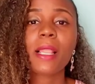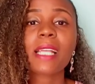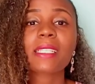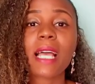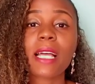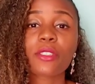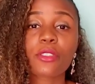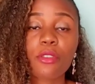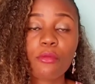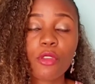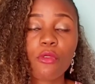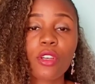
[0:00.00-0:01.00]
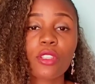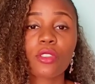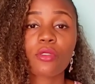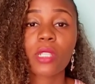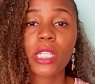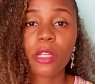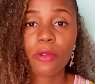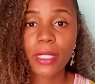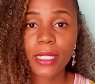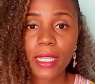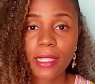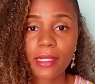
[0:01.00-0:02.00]
Let's assume you want to
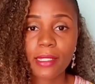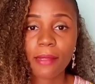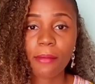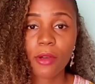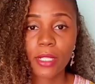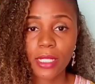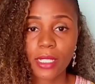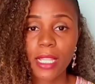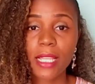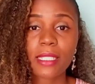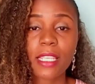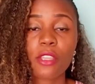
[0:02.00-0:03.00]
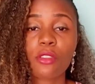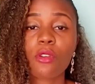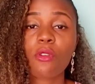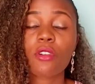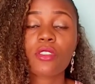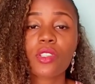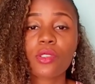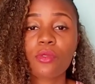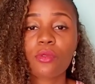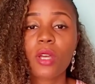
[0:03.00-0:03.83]
liquidate the money. Let's say you don't want to